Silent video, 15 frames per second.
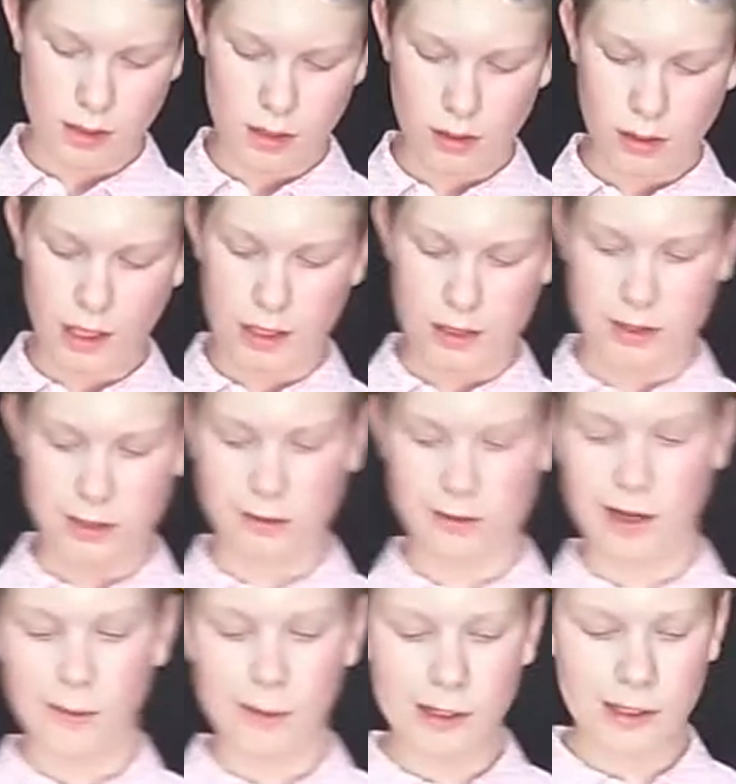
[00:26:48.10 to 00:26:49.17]
Okay, so
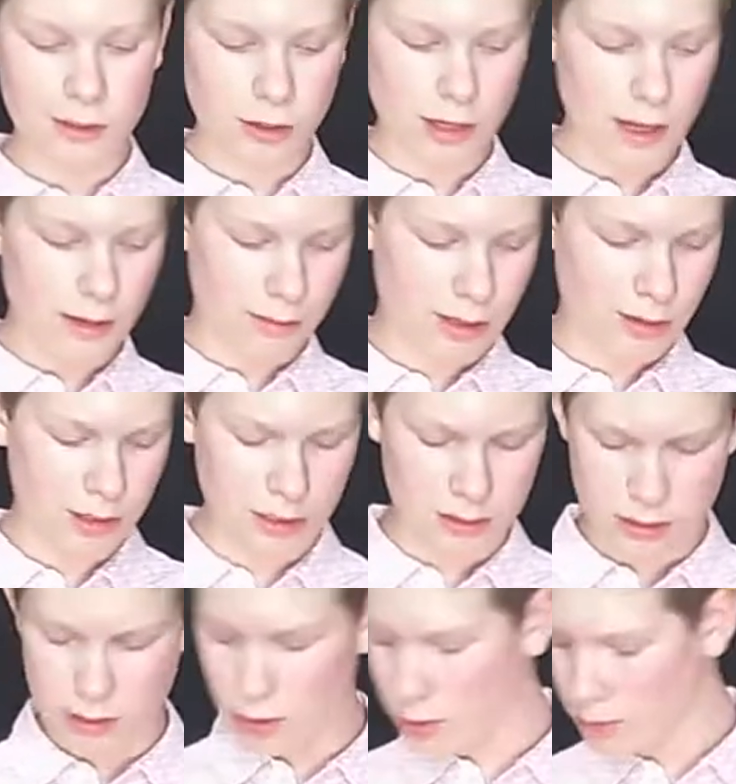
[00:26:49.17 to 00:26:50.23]
now we're going to try it with only
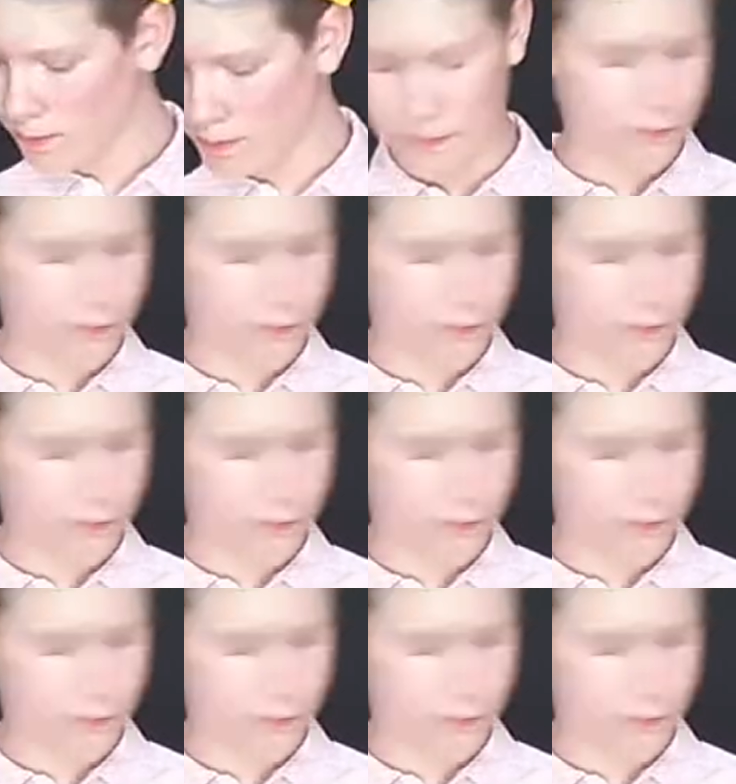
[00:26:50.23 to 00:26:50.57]
2.